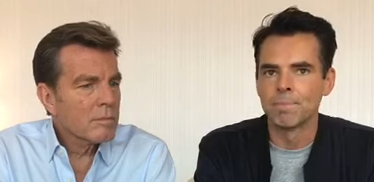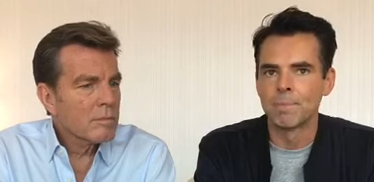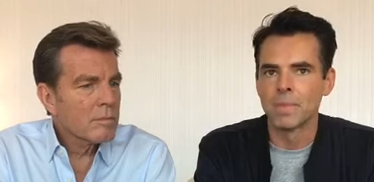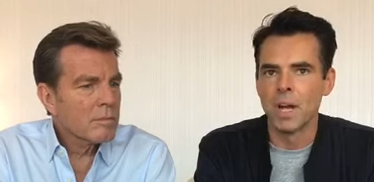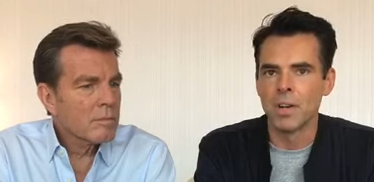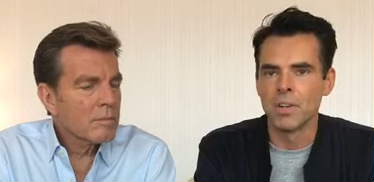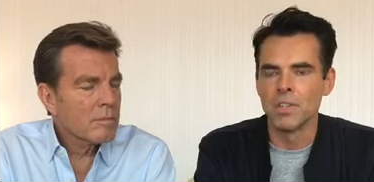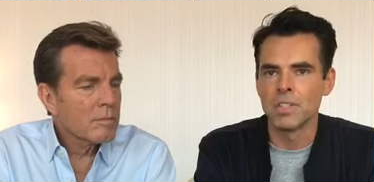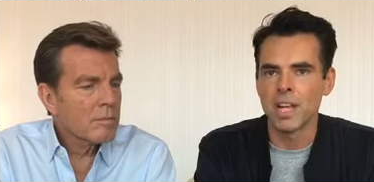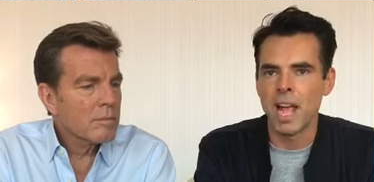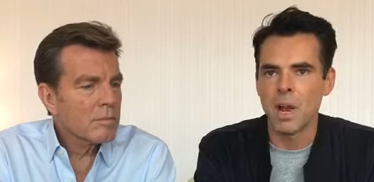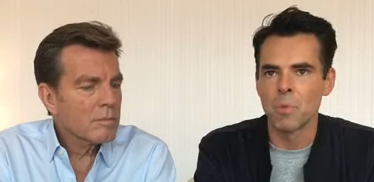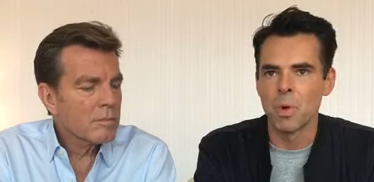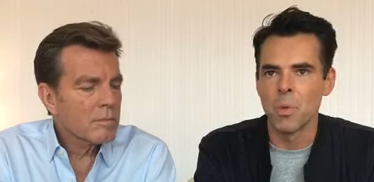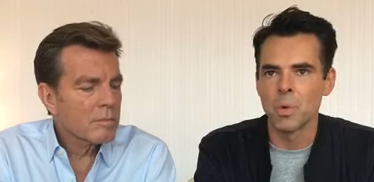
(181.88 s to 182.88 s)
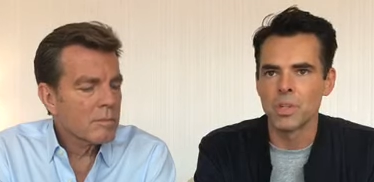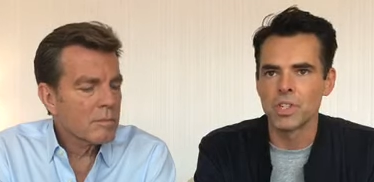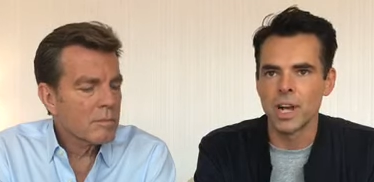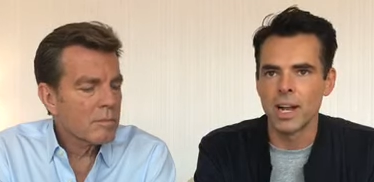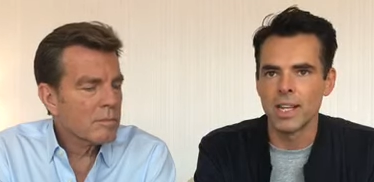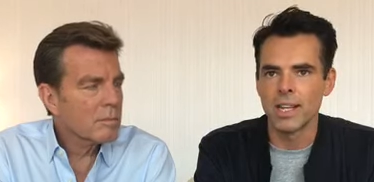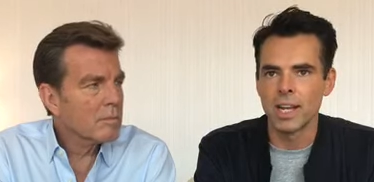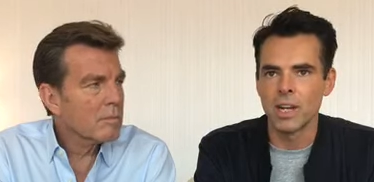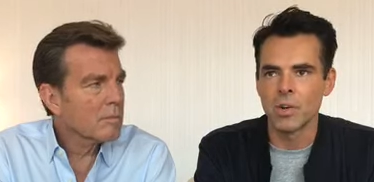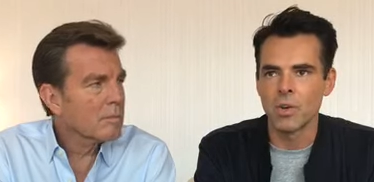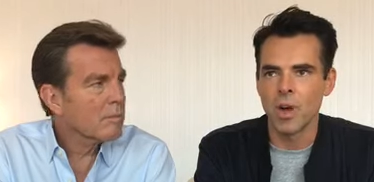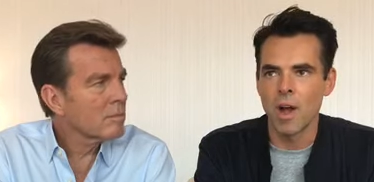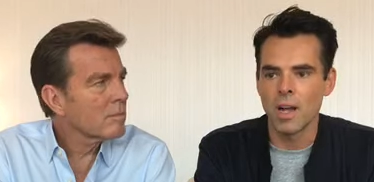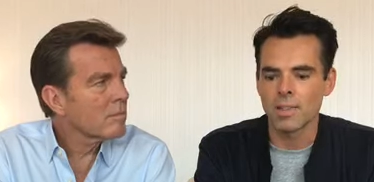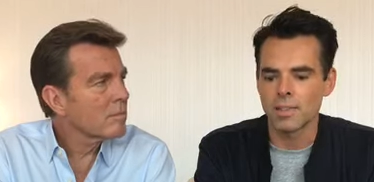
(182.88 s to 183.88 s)
Speaker 1: understand what we're trying to get
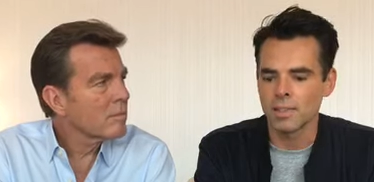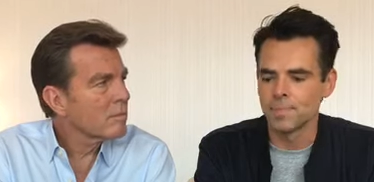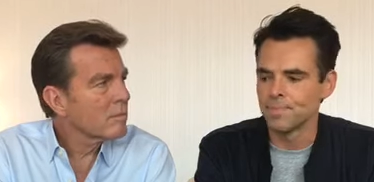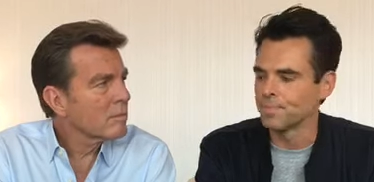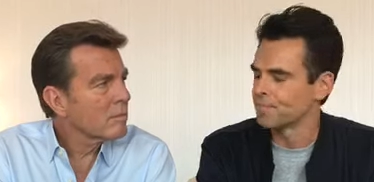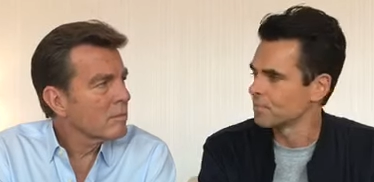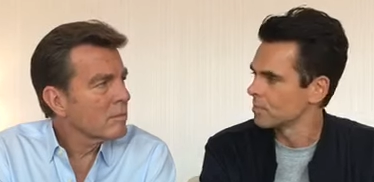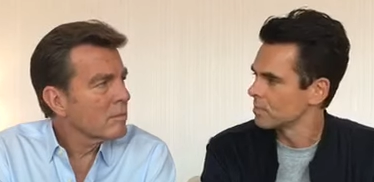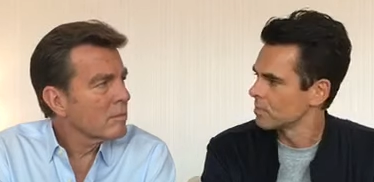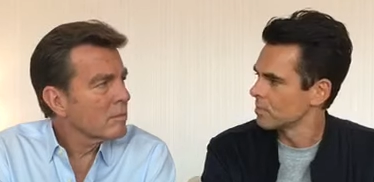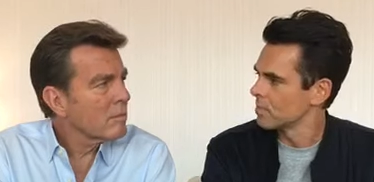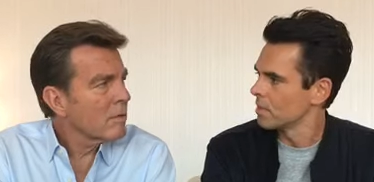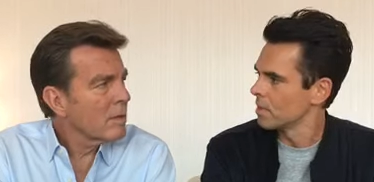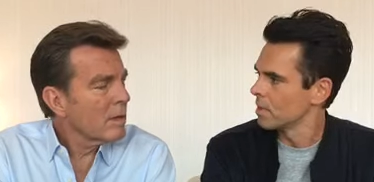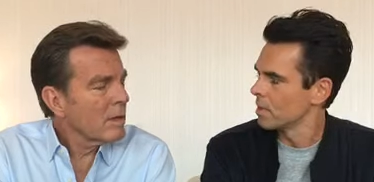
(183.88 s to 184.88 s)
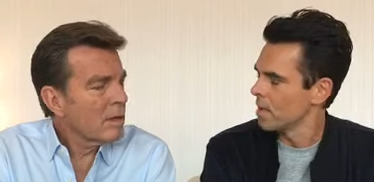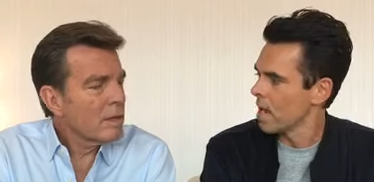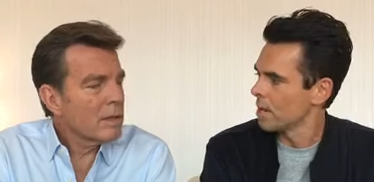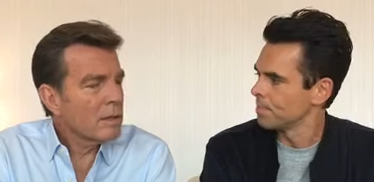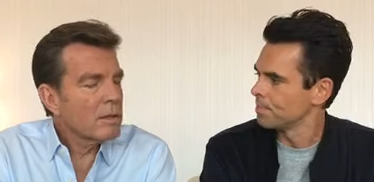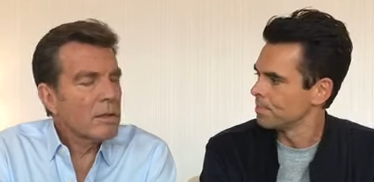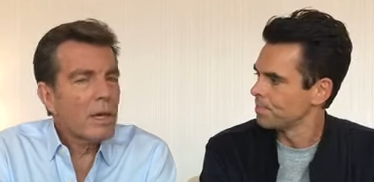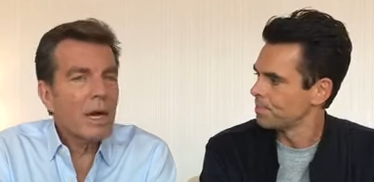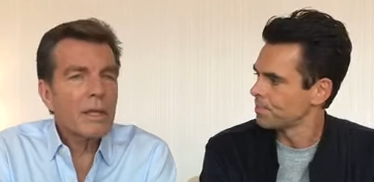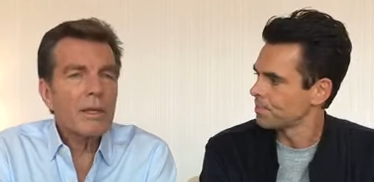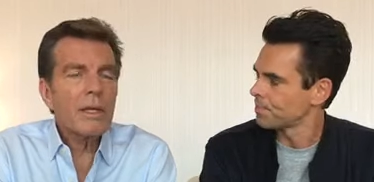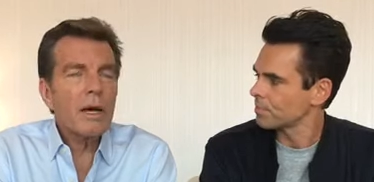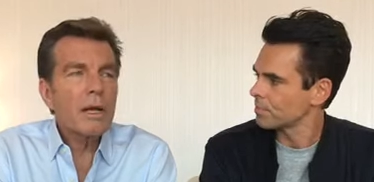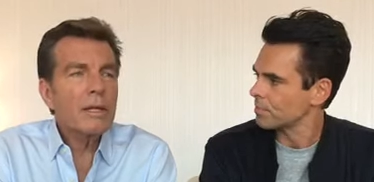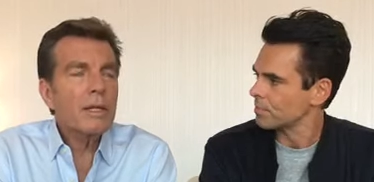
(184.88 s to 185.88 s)
across and yeah, yeah. I
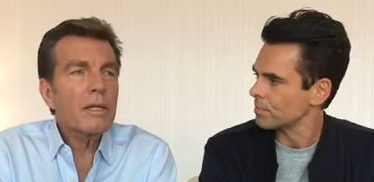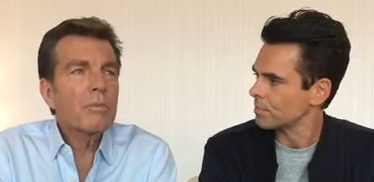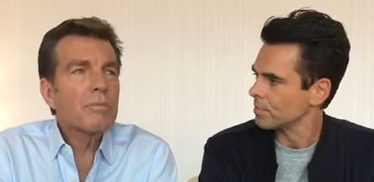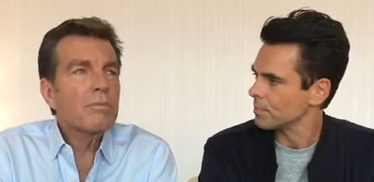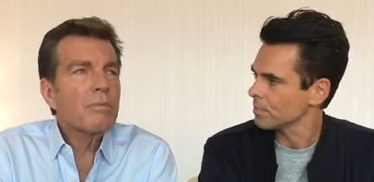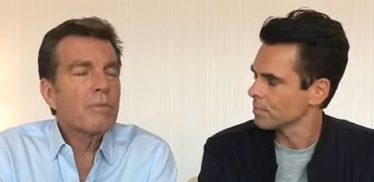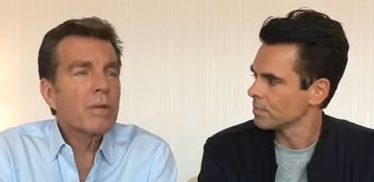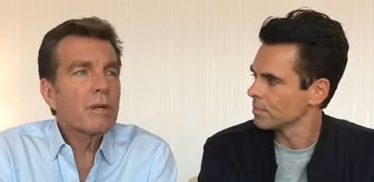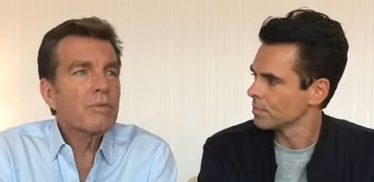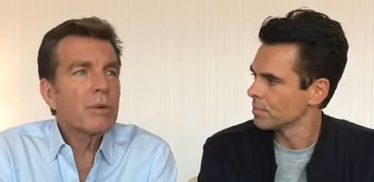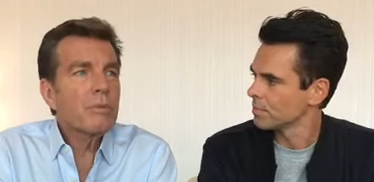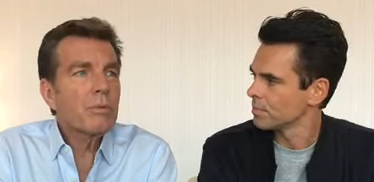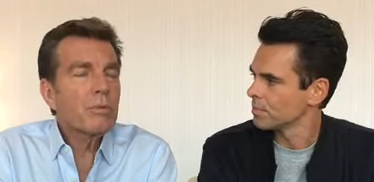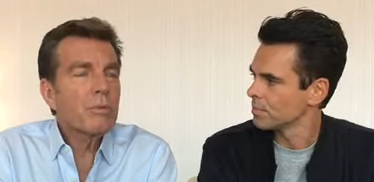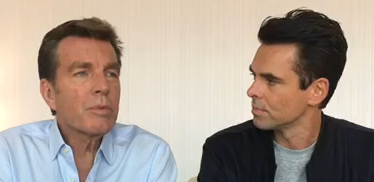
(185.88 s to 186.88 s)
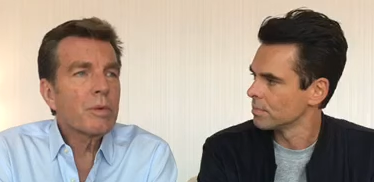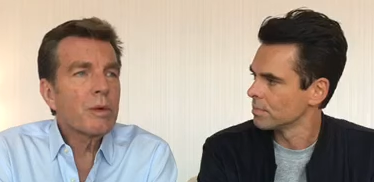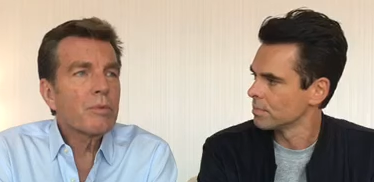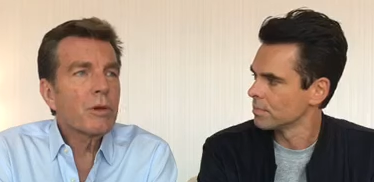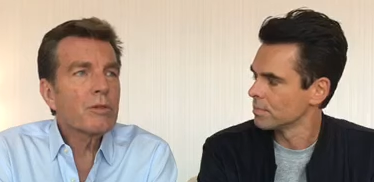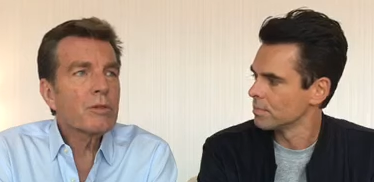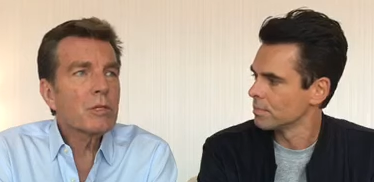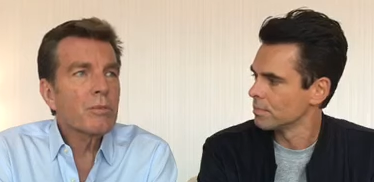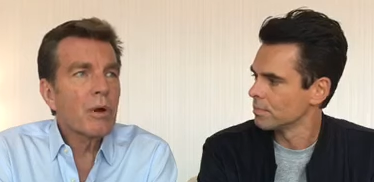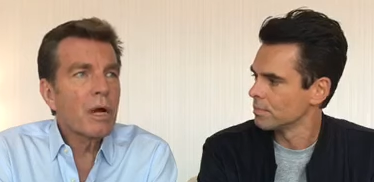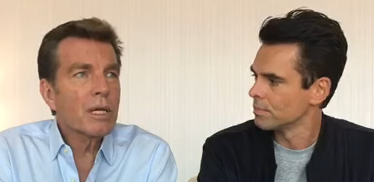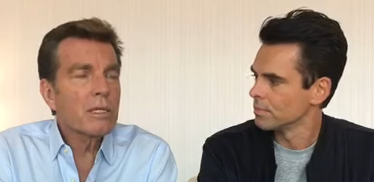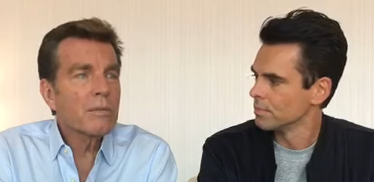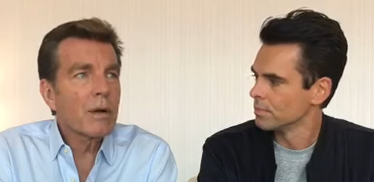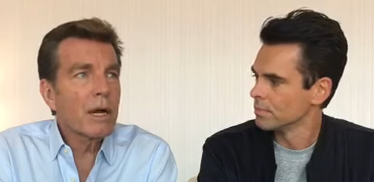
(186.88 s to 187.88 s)
think I think the thing people would be most
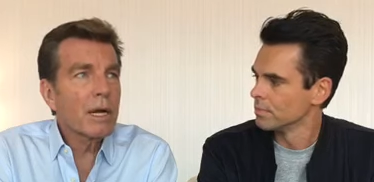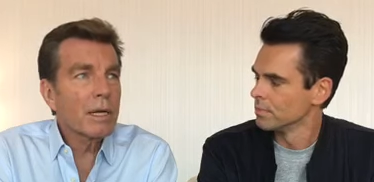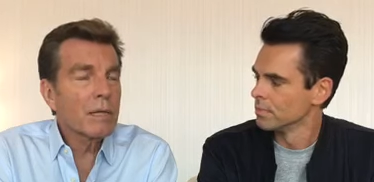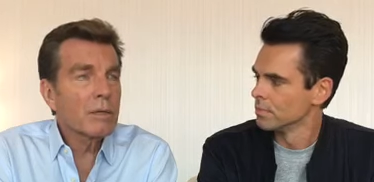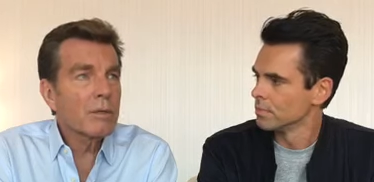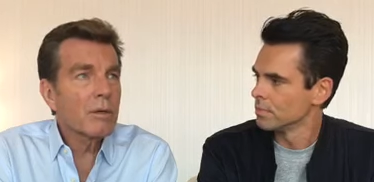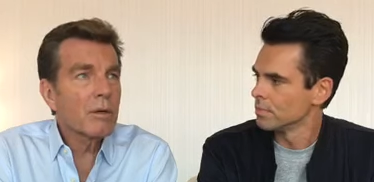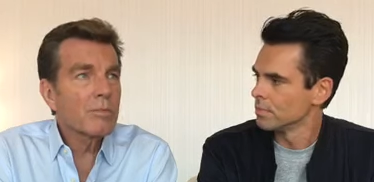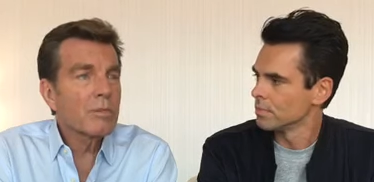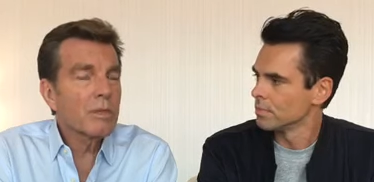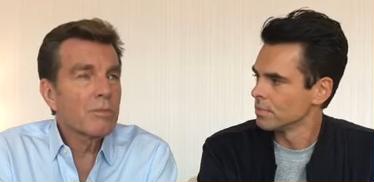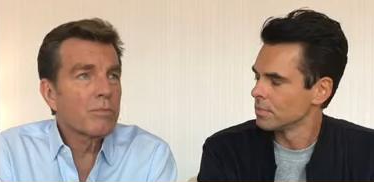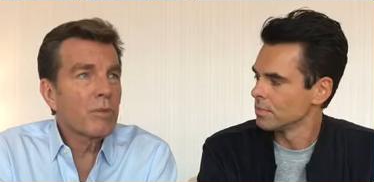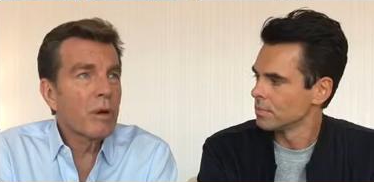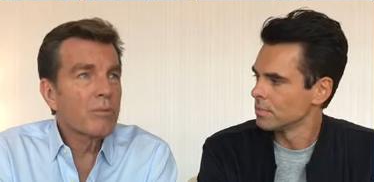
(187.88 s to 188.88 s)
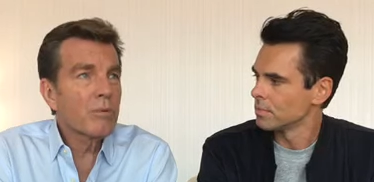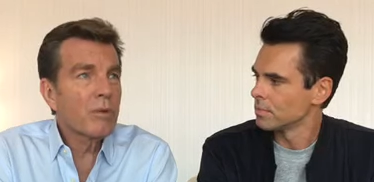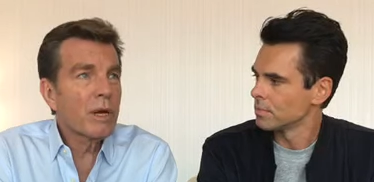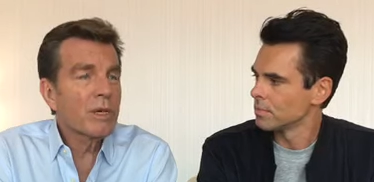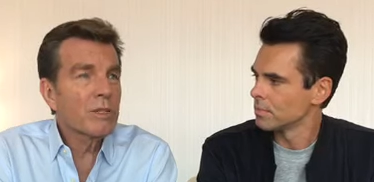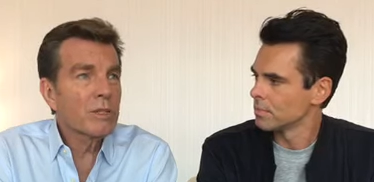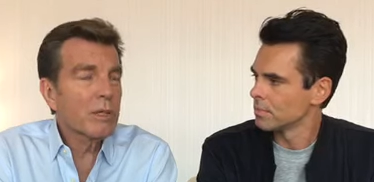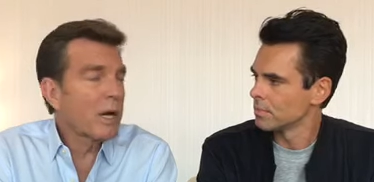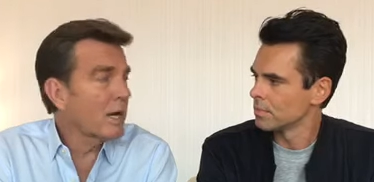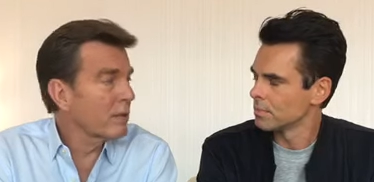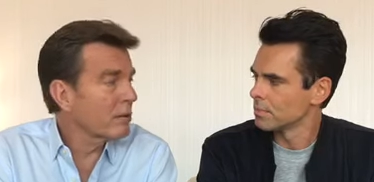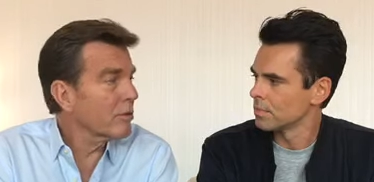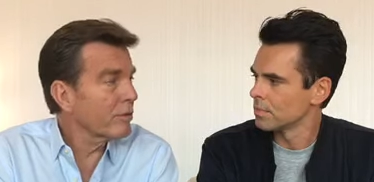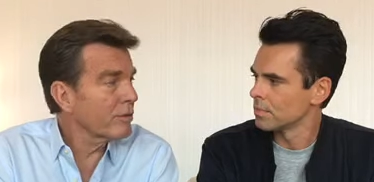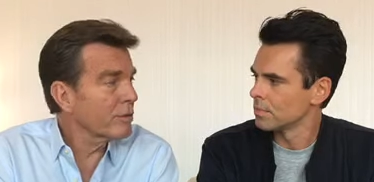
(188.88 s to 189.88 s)
surprised by in terms of preparation. I
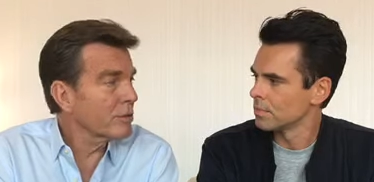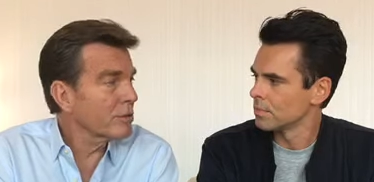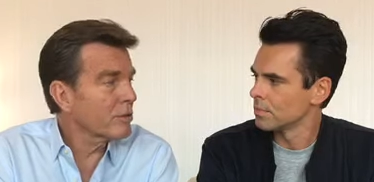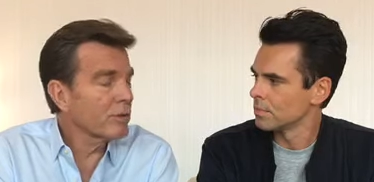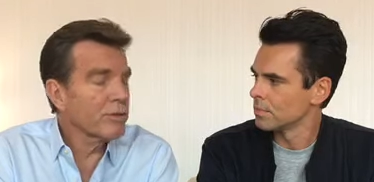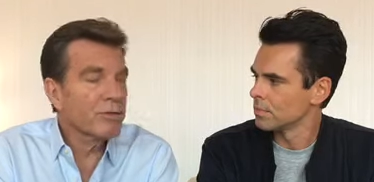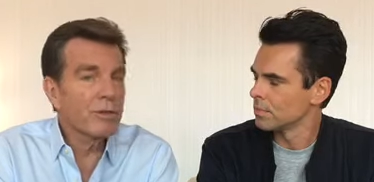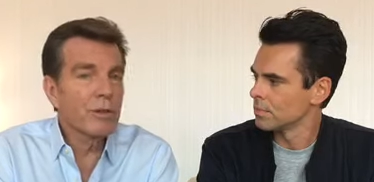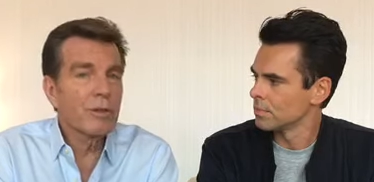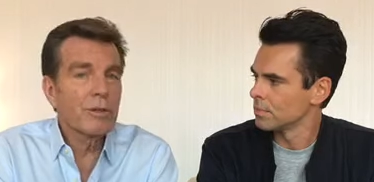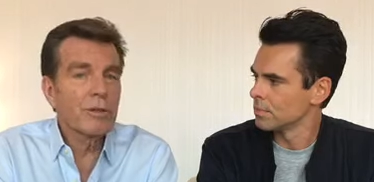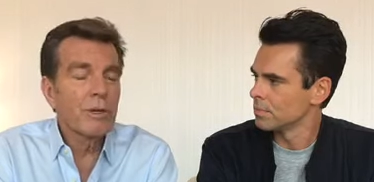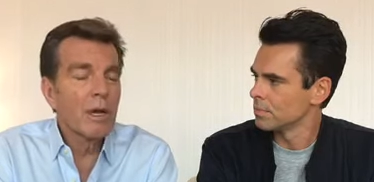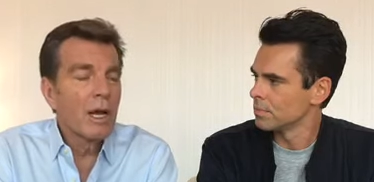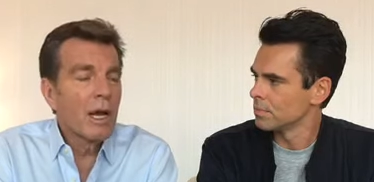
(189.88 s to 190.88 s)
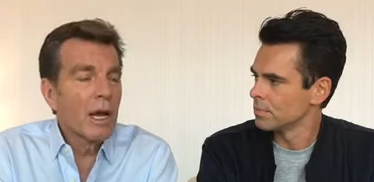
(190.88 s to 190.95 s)
don't know if this is true for you.